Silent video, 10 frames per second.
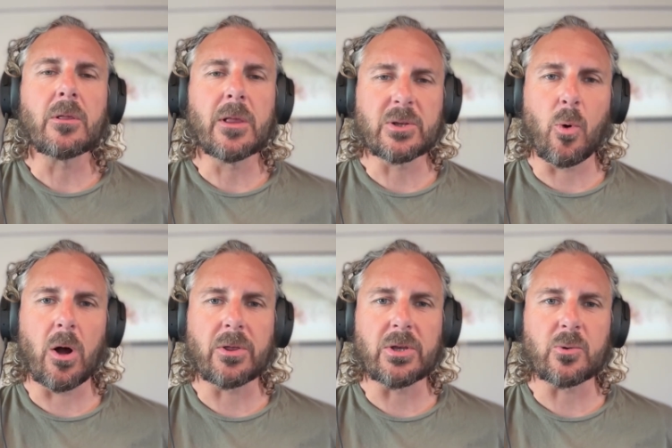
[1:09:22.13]
Let's
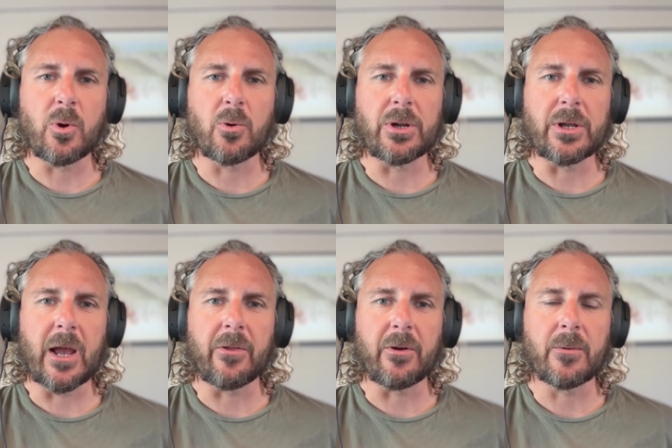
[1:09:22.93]
walk this road
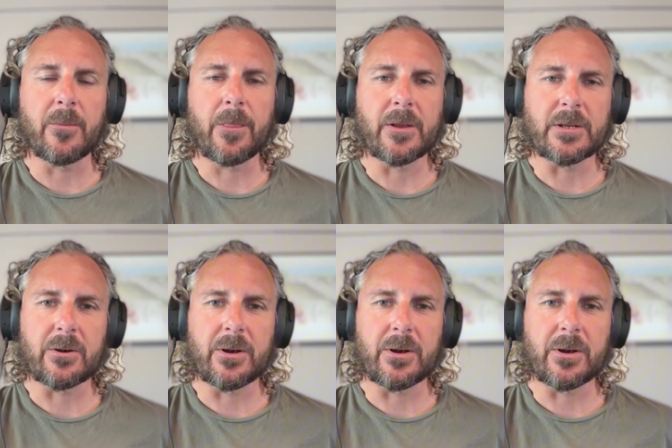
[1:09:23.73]
together. Until